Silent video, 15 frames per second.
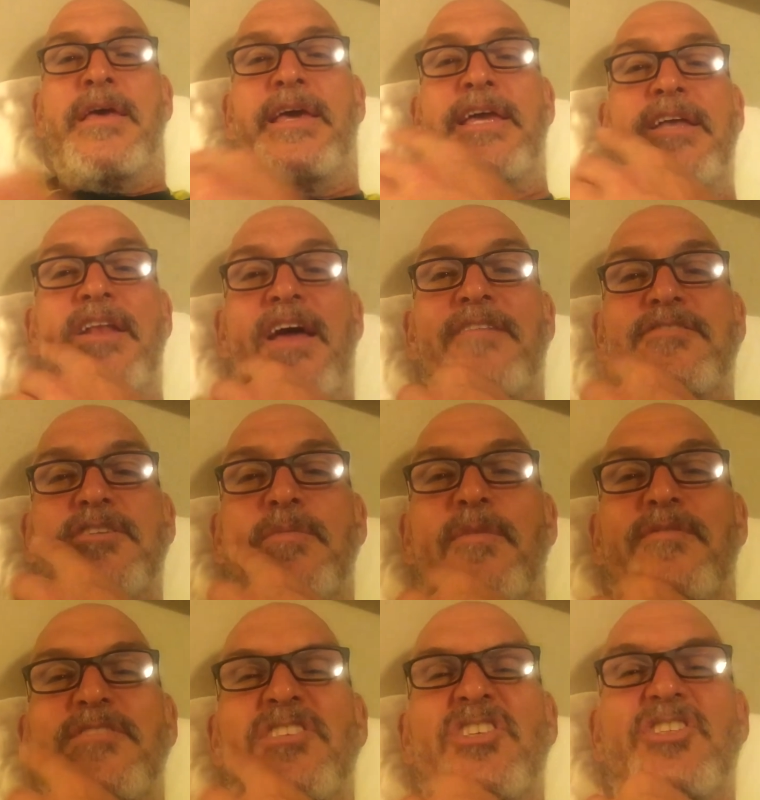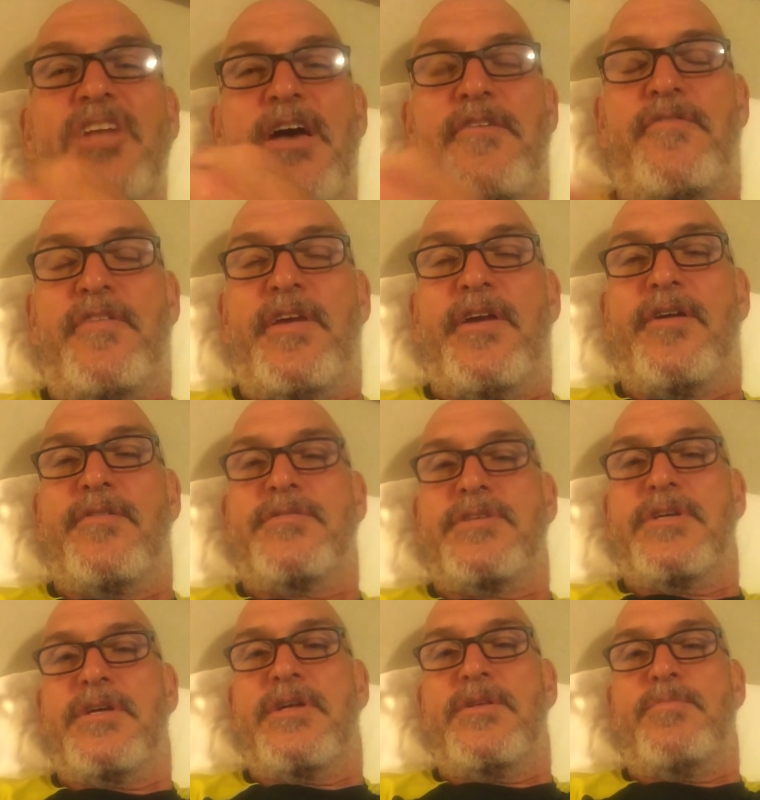He left some of his stuff here
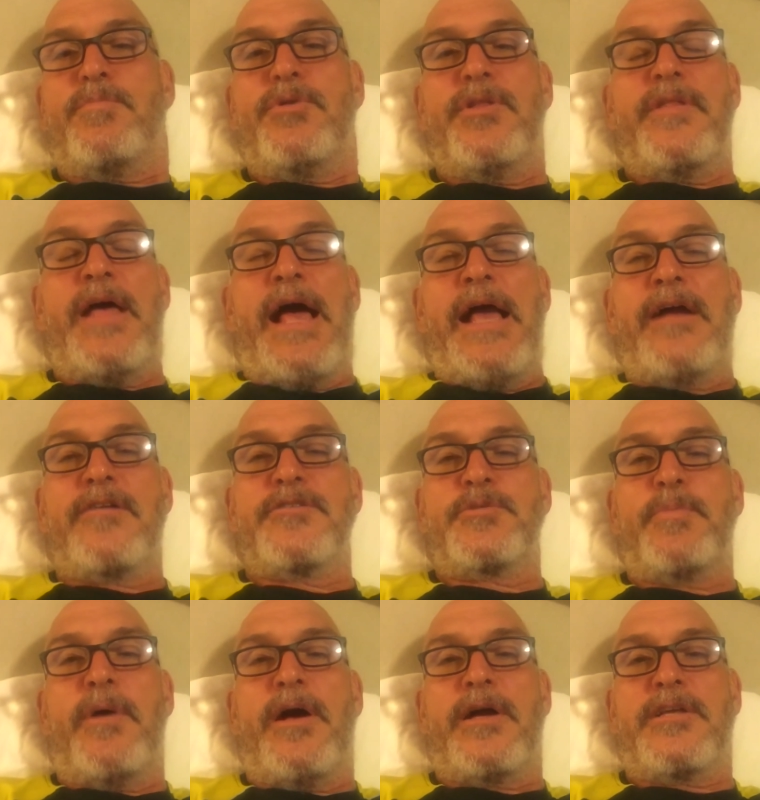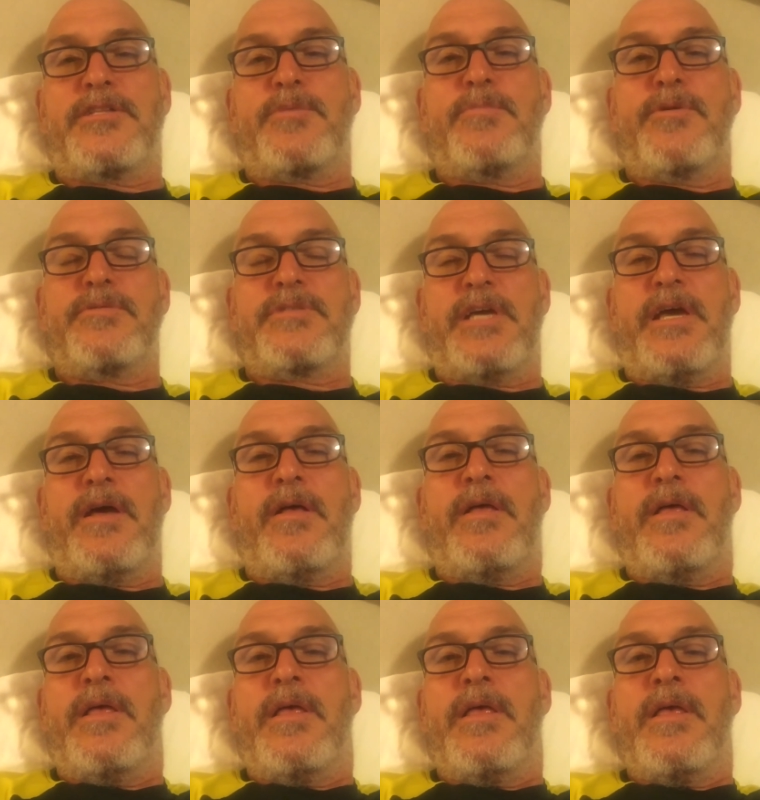to put in the hiker's box at the motel,